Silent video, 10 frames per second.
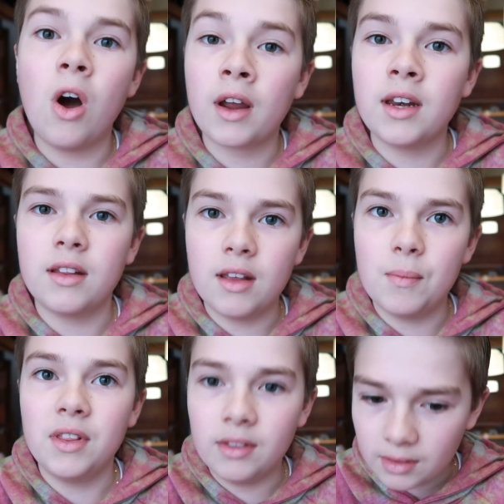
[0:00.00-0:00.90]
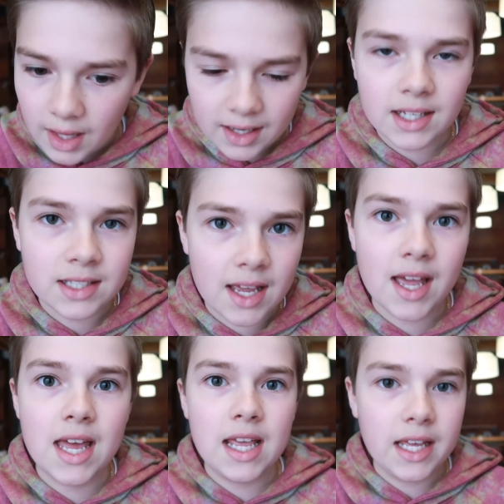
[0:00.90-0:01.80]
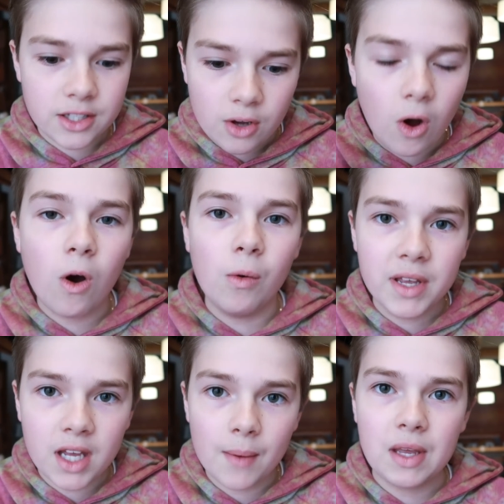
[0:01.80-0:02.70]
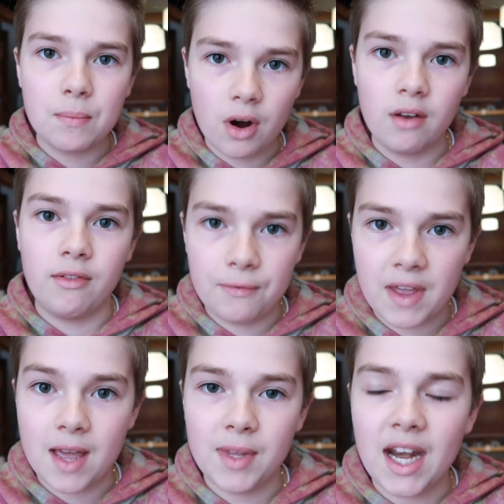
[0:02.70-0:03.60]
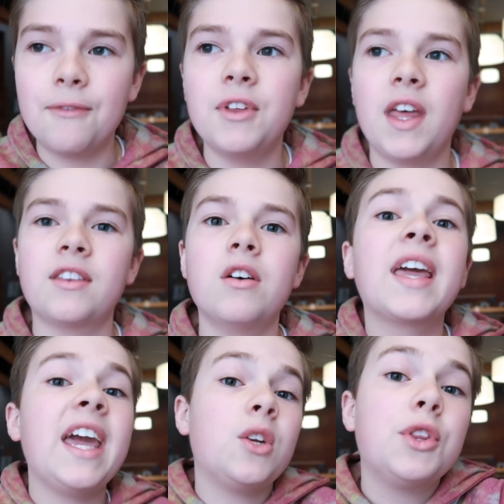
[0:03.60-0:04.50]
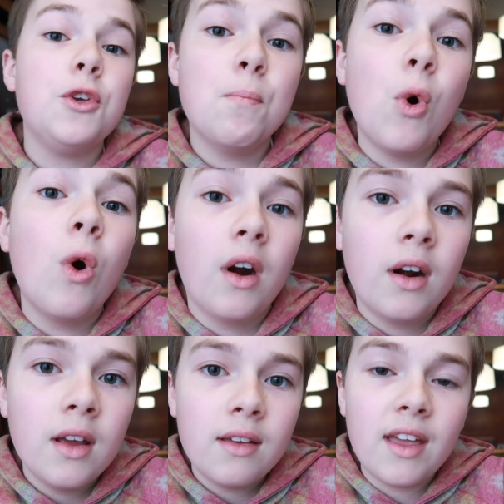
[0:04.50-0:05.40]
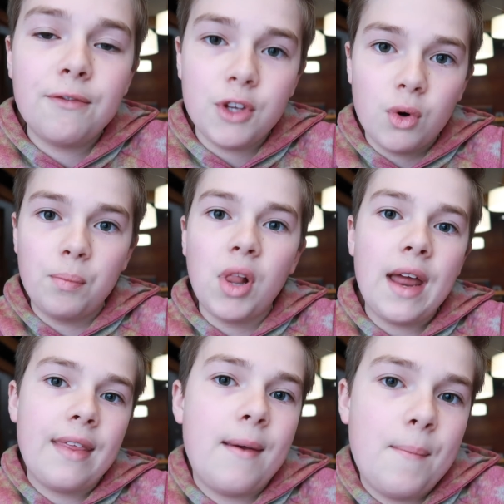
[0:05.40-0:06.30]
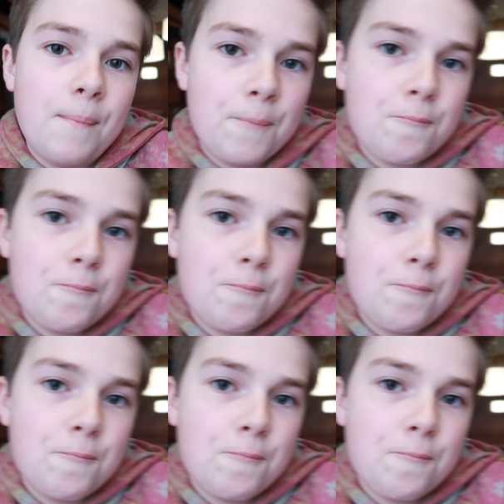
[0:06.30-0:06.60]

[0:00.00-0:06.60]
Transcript: talking to them and like I said, it's all becoming part of a family and I feel like they'll engage with you more if you yeah. reply to them.